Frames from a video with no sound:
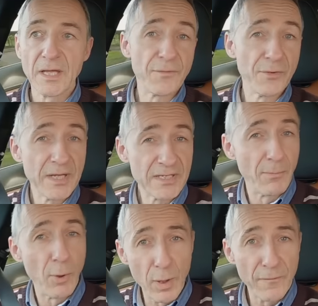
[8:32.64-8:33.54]
If you need
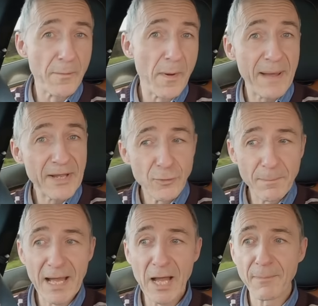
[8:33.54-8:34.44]
more from a petrol
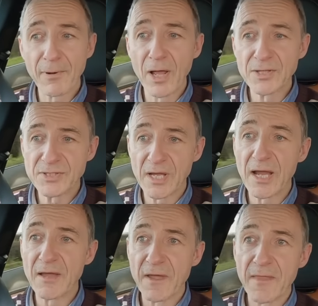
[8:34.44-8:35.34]
power plant,
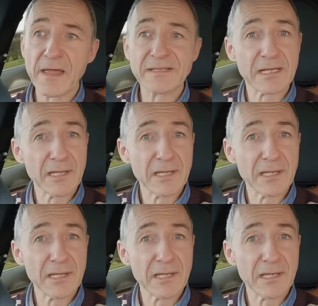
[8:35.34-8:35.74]
then there's a